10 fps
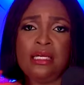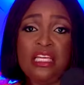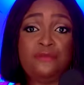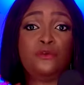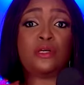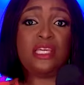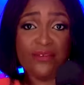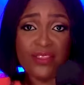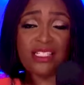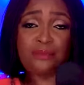If you
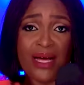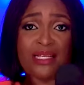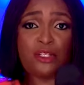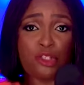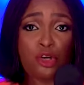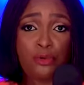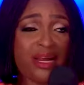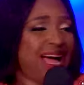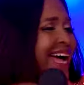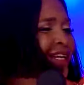give this man the story,
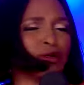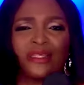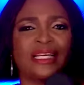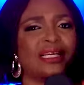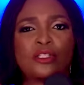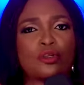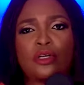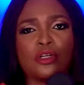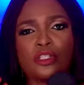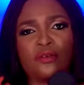I don't think he's
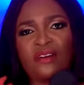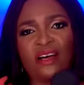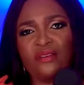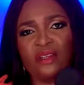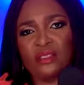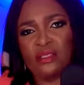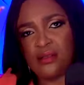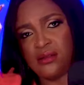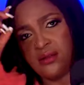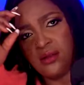going to survive it.
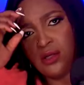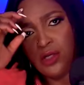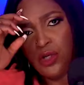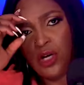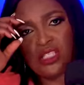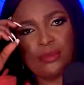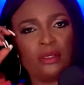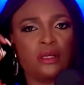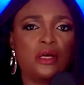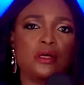Trust
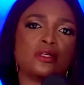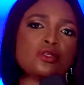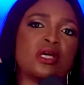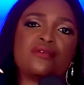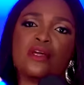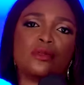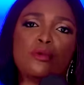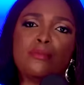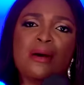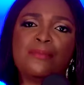me. So if you're the
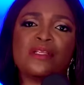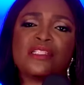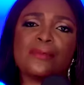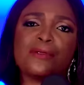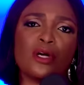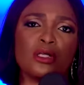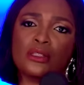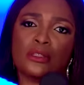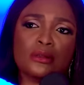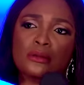woman, please keep
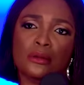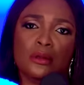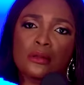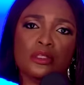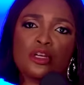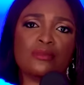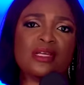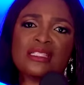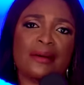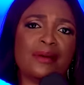short. Some
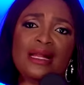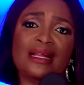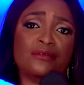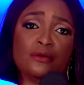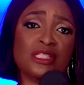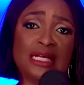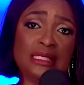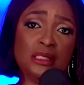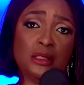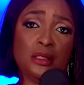things are better left unsaid.